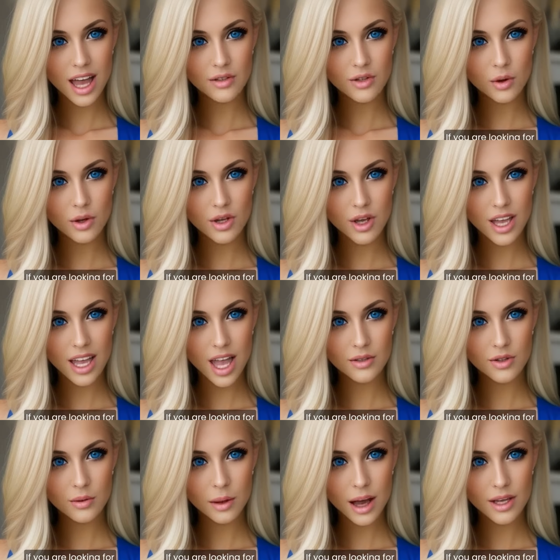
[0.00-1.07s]
If you are
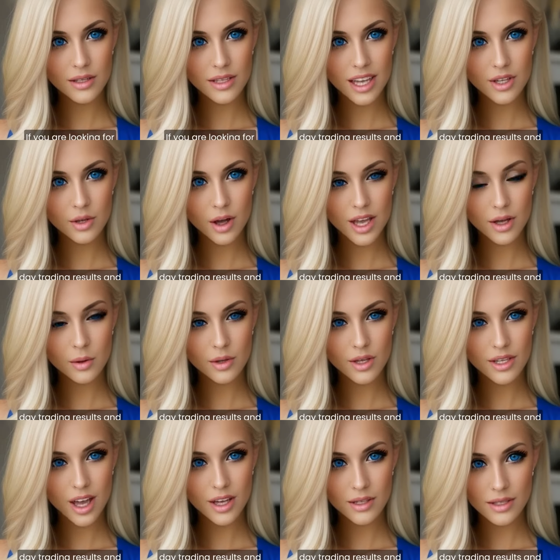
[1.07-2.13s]
looking for better day trading
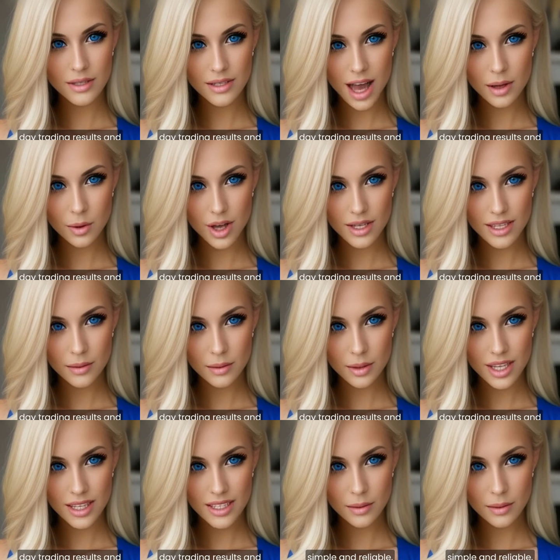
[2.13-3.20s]
results and want
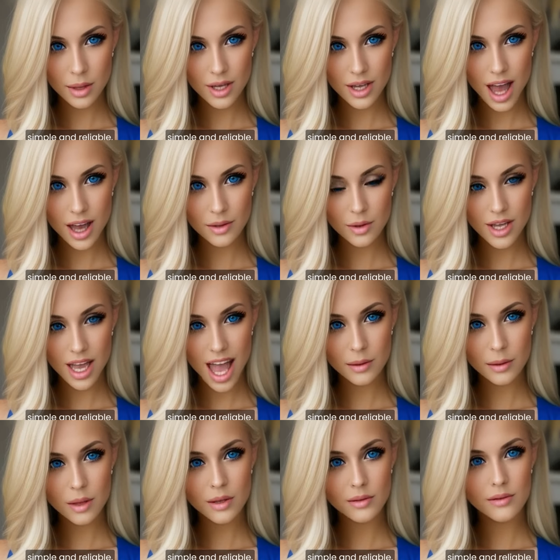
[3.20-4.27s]
something simple and
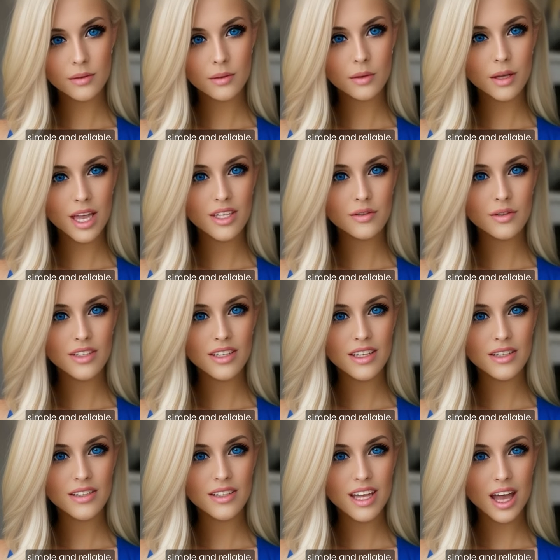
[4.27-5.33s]
reliable, please visit
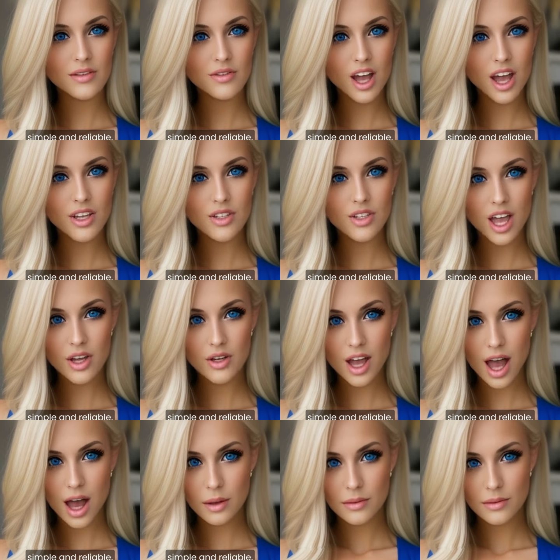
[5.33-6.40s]

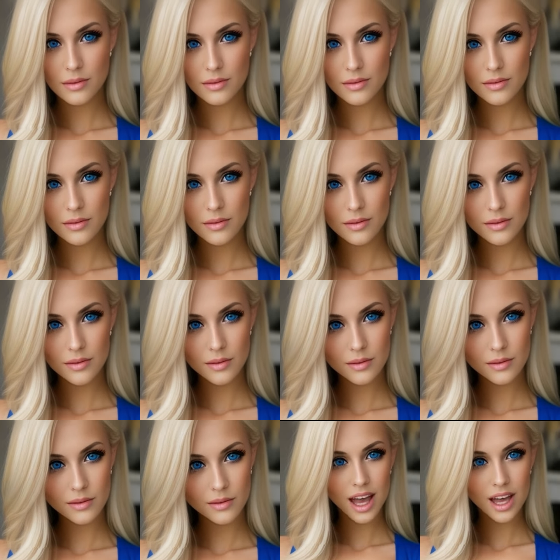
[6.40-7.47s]
etfcash.com.
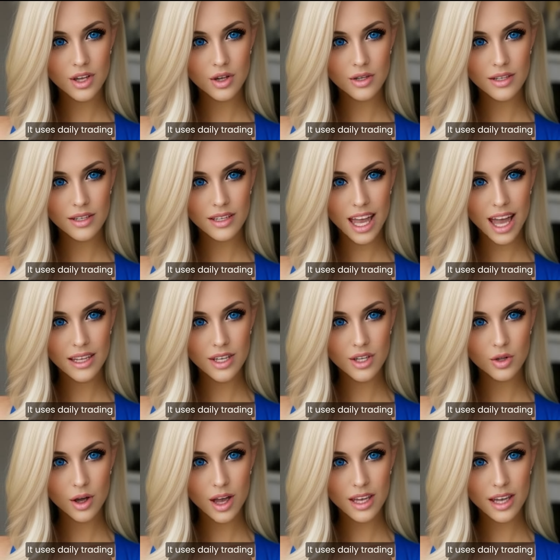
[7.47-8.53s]
It uses daily
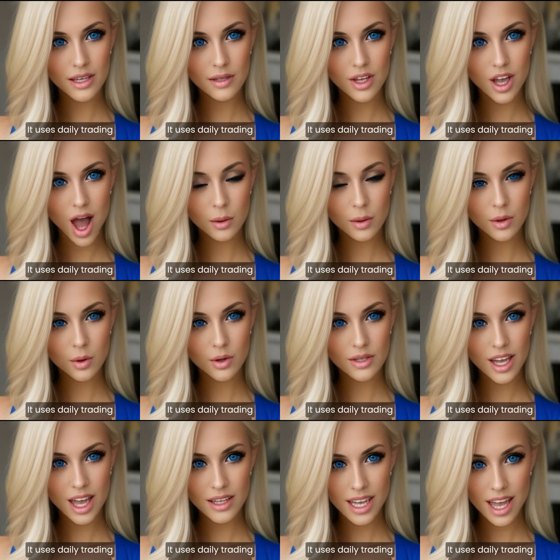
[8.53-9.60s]
trading coupled
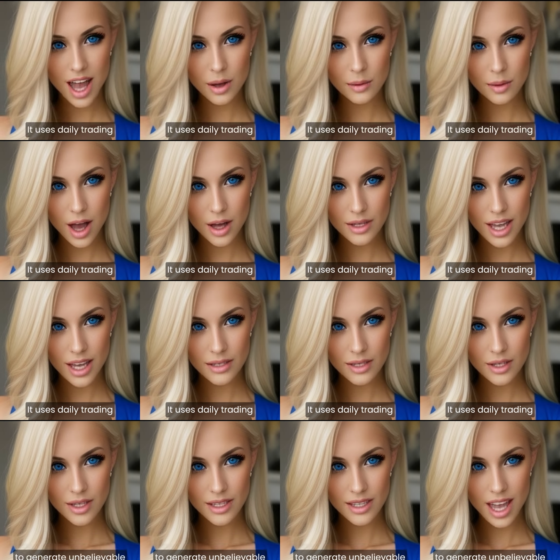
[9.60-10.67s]
with daily compounding
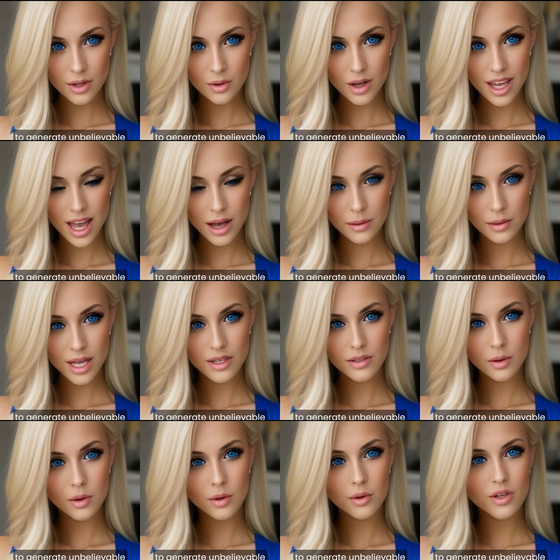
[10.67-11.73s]
to generate
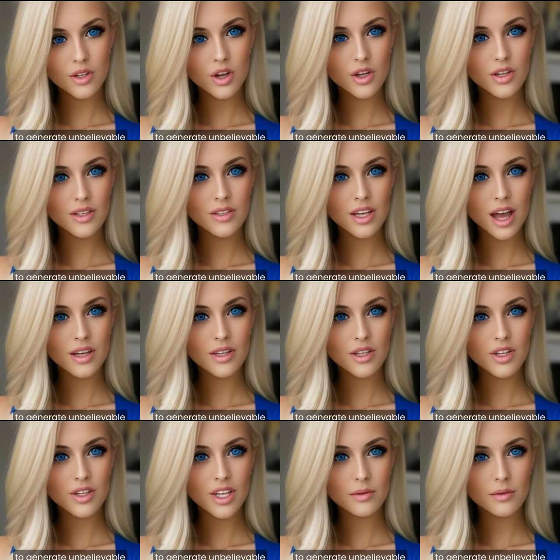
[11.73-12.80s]
unbelievable returns on a
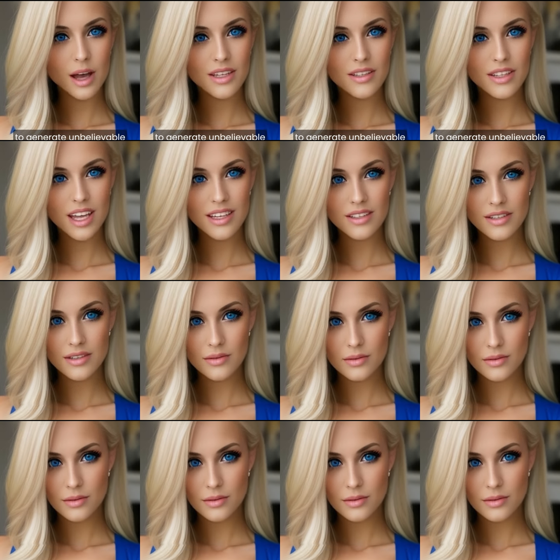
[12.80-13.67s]
yearly basis.